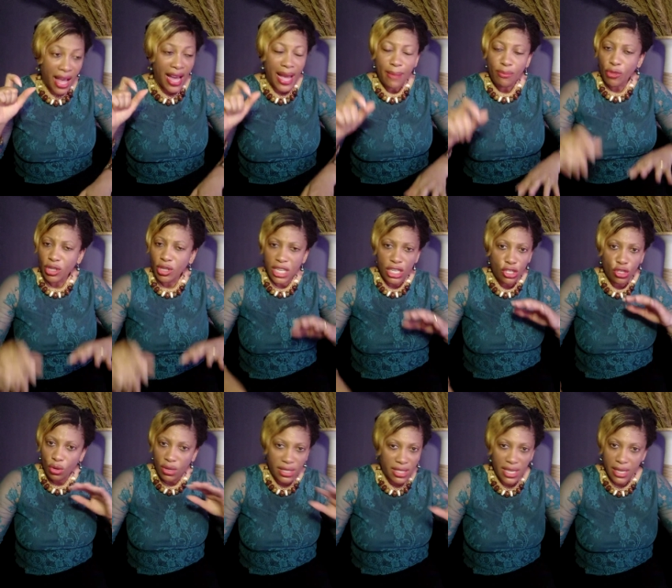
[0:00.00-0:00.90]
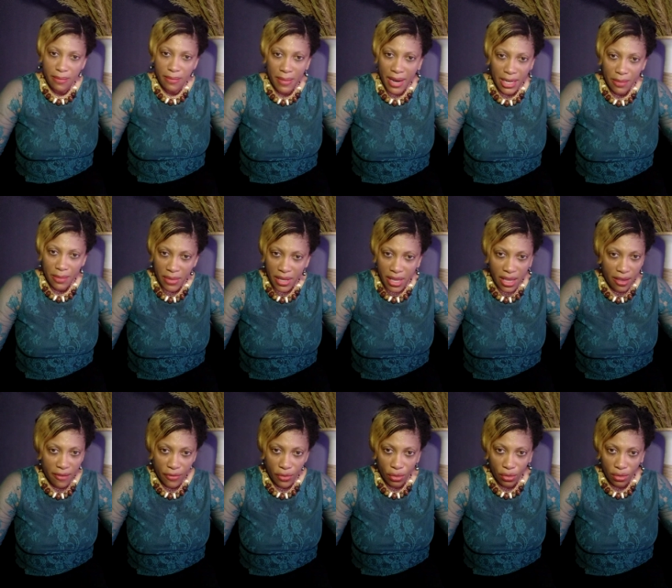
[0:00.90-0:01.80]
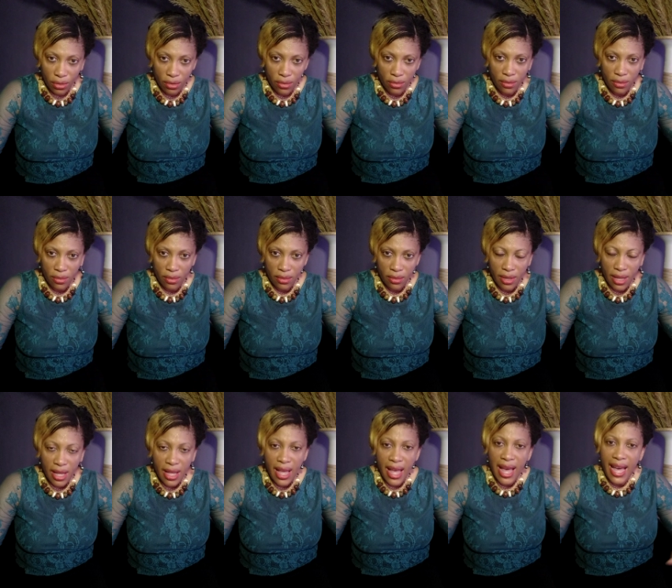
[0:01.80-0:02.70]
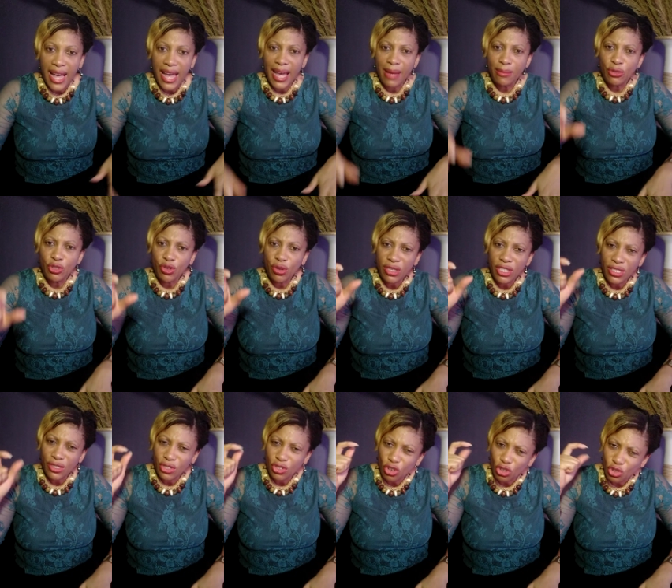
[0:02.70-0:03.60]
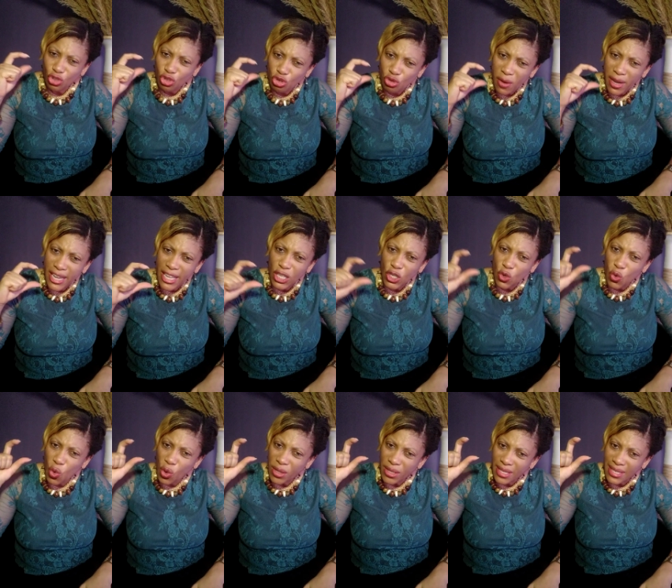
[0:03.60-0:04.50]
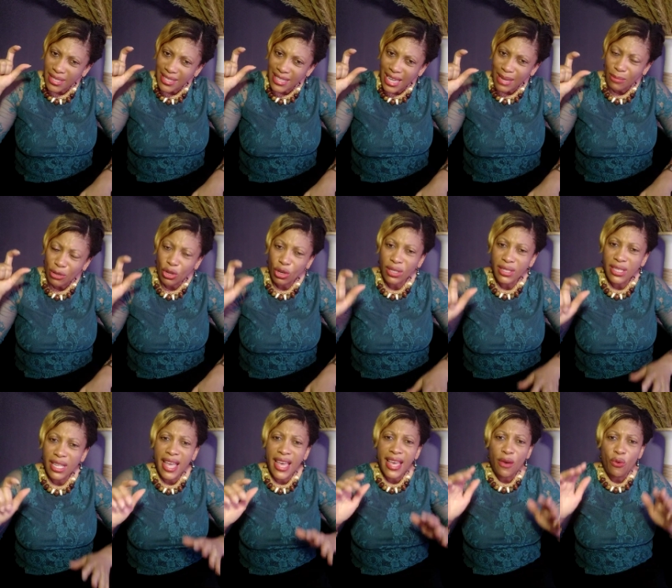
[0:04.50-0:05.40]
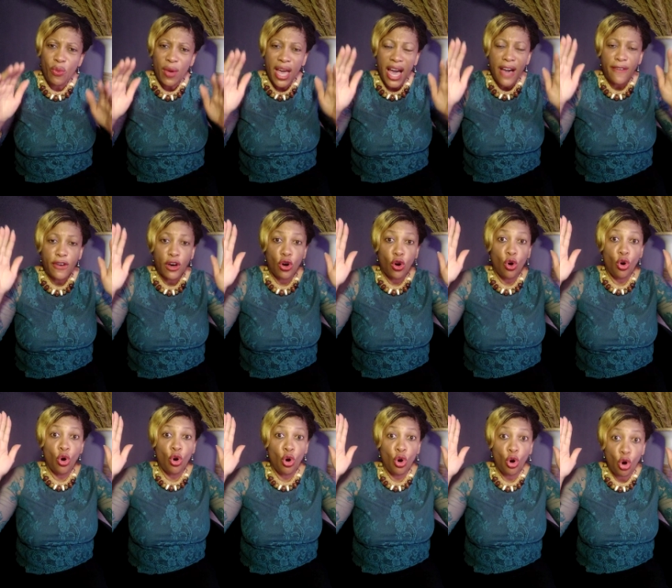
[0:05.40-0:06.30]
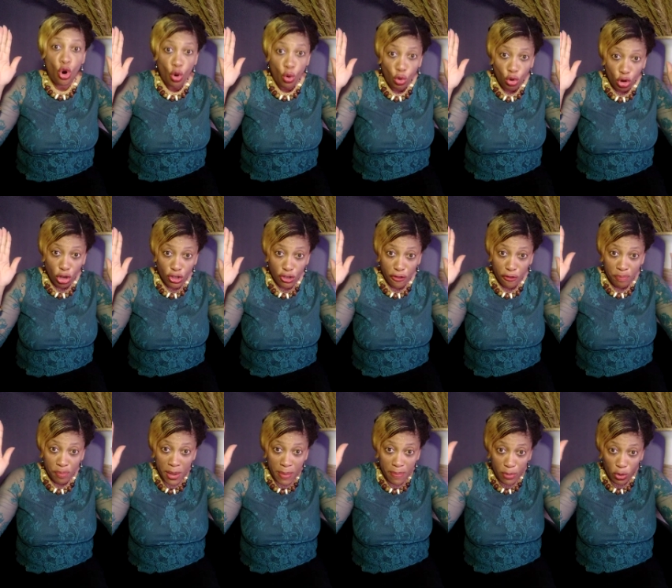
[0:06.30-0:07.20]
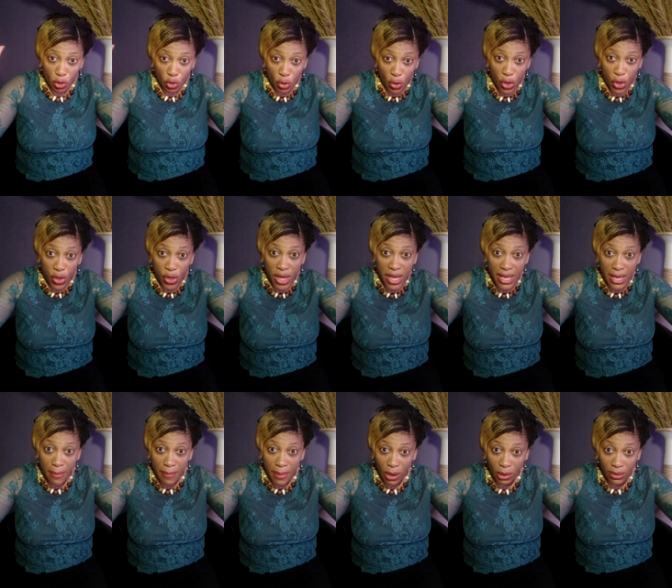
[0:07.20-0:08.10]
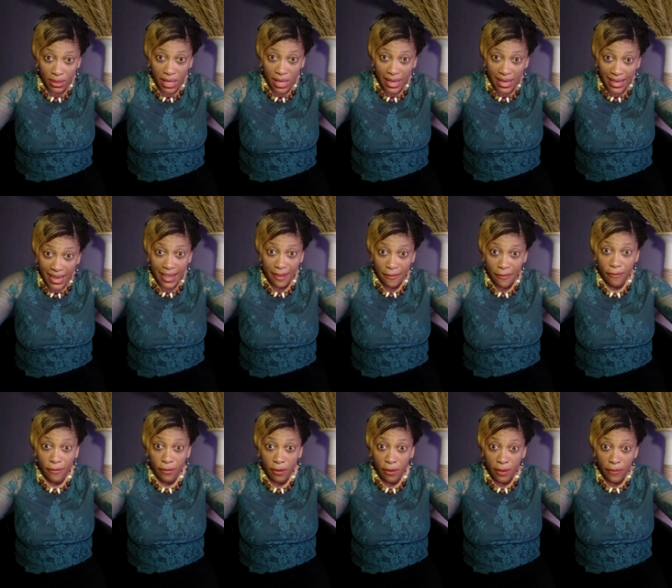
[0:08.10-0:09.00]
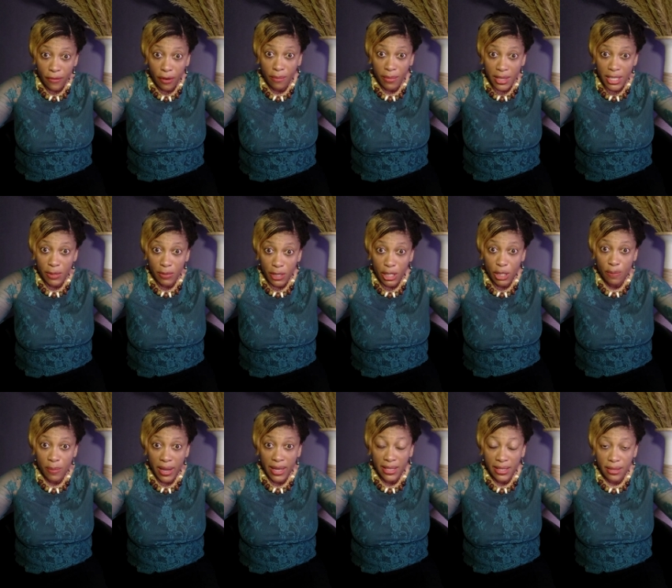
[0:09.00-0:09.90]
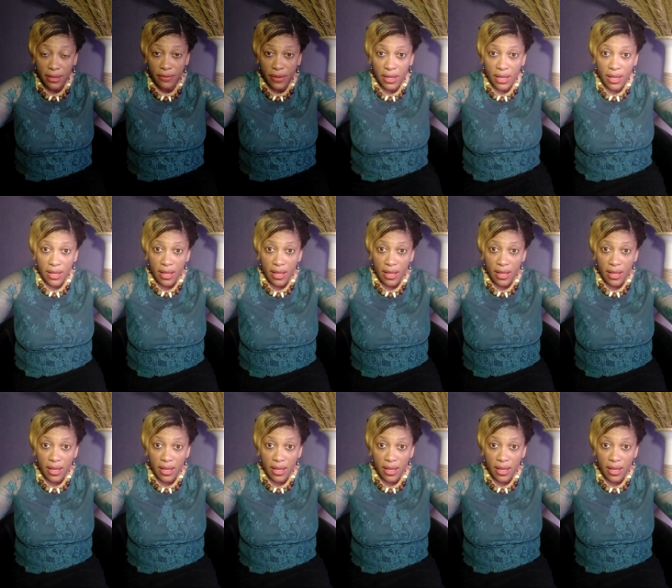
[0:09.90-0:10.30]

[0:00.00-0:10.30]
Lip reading: I'm not endorsing bad behavior. I'm just trying to understand, because we have a whole lot of people who think about life from this perspective.